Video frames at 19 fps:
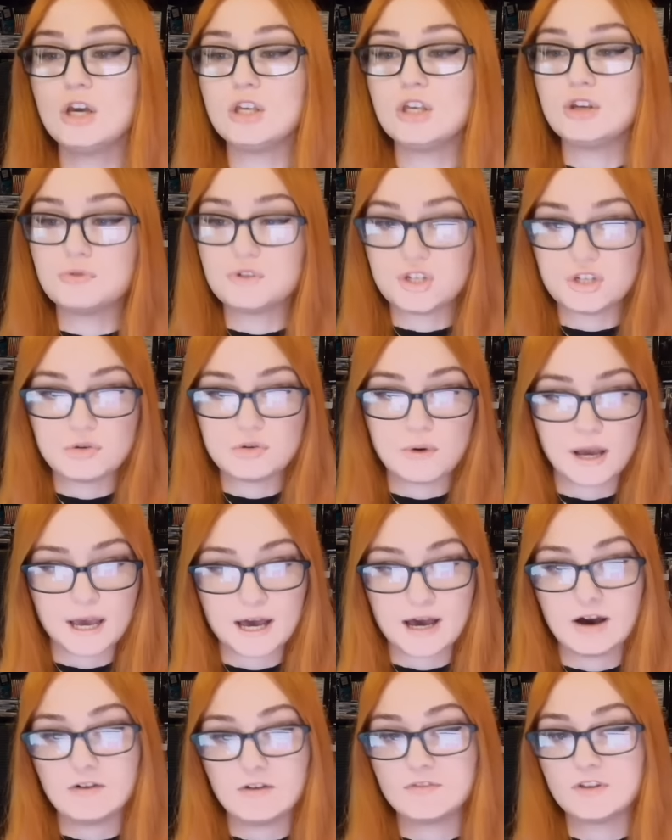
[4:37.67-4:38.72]
You do
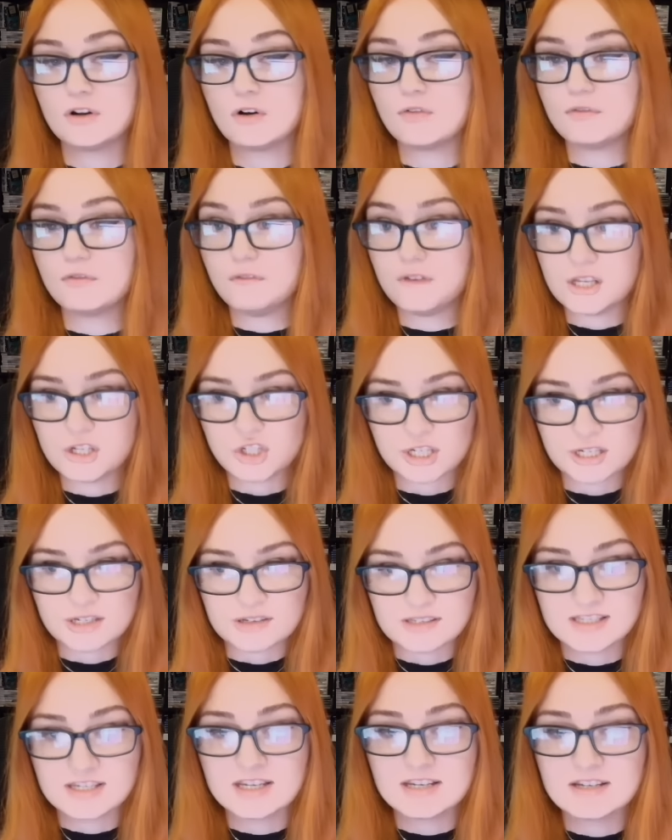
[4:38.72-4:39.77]
have, you know,
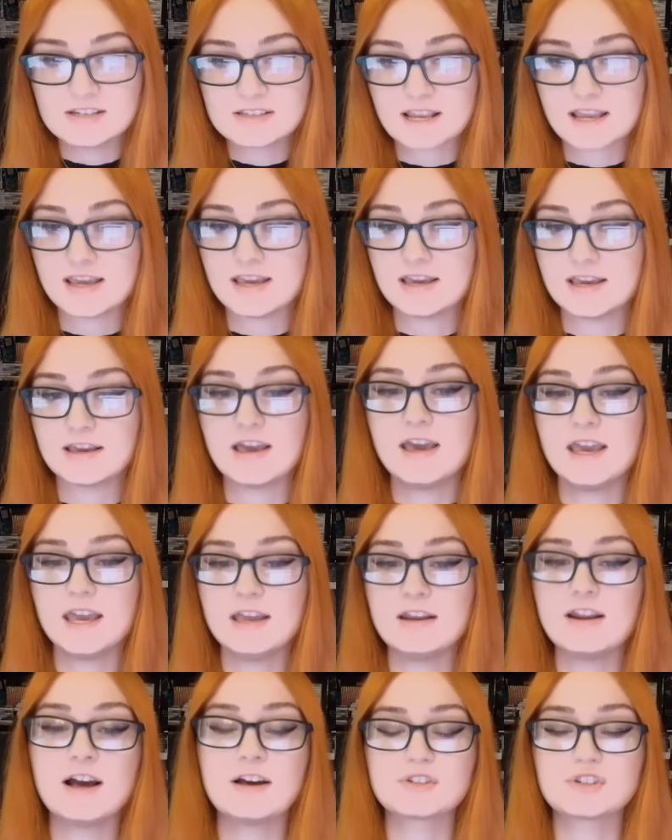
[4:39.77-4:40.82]
VGC saying it
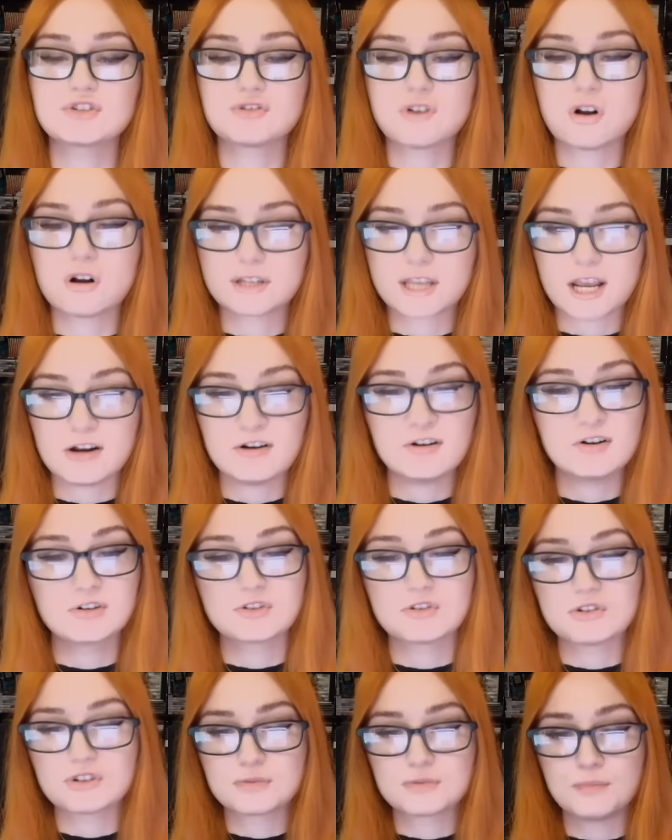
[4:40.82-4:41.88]
has strong
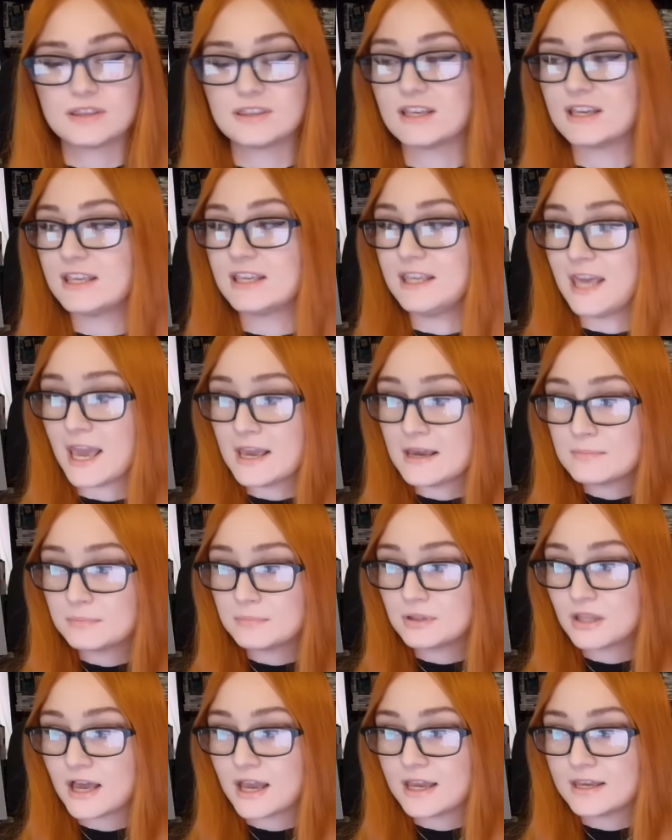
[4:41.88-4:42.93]
characters, but the
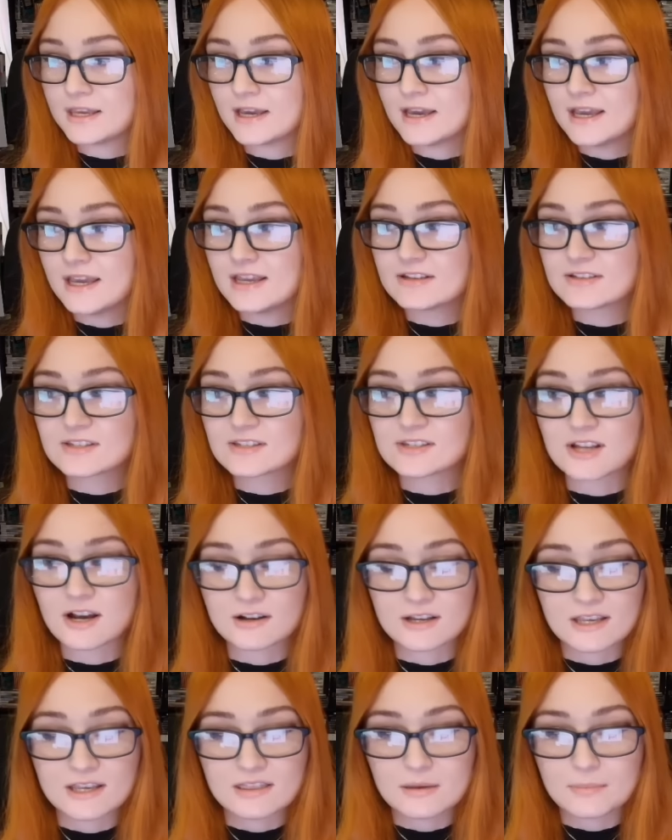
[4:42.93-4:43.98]
gameplay is stuck
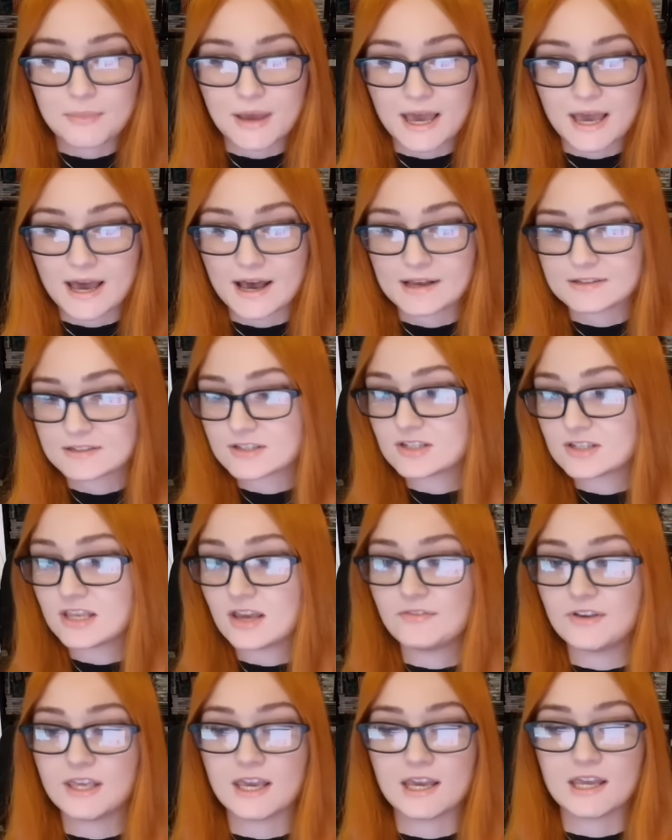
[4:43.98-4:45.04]
in the past,
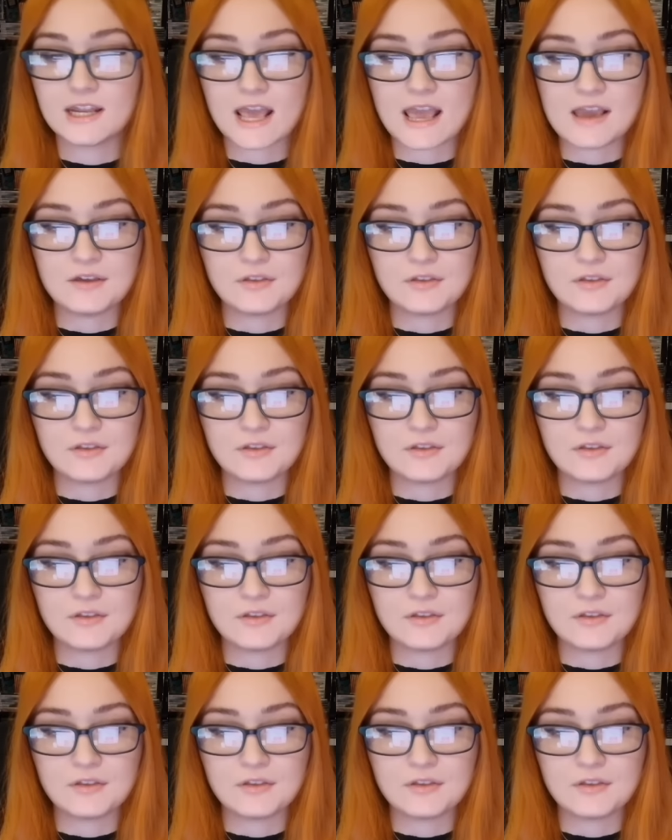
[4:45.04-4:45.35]
giving it a